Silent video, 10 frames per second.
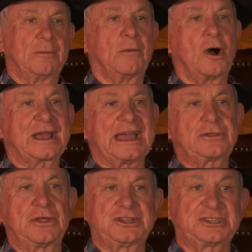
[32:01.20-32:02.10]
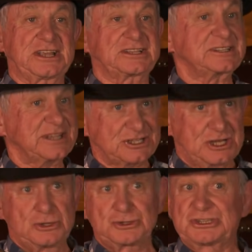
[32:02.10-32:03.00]
Mark 8:36
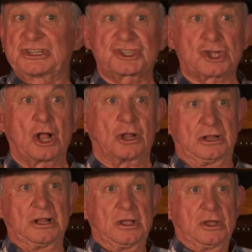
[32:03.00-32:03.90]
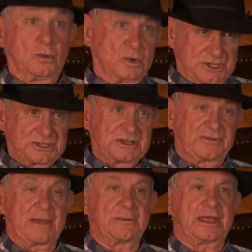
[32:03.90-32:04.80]
says loses his soul, which is
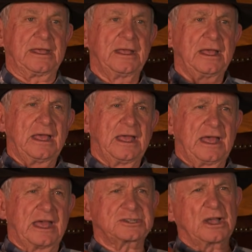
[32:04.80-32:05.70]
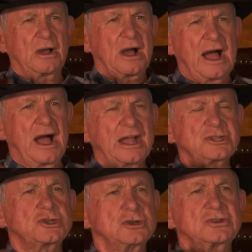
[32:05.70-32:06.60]
his family. And so
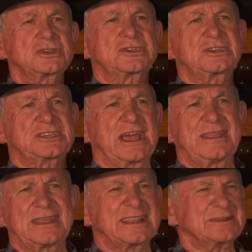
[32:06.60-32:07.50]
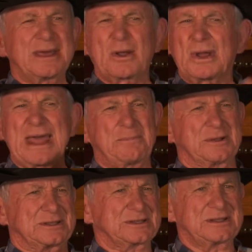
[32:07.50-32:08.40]
I choose to say that it doesn't matter what
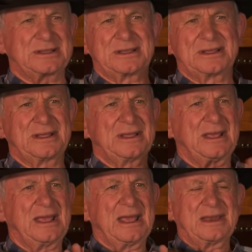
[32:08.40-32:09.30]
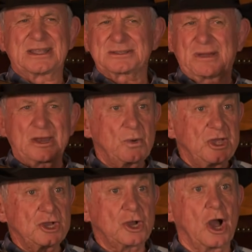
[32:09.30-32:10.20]
happens. It doesn't matter
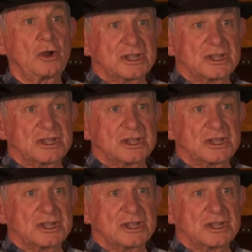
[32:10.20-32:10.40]
where you go.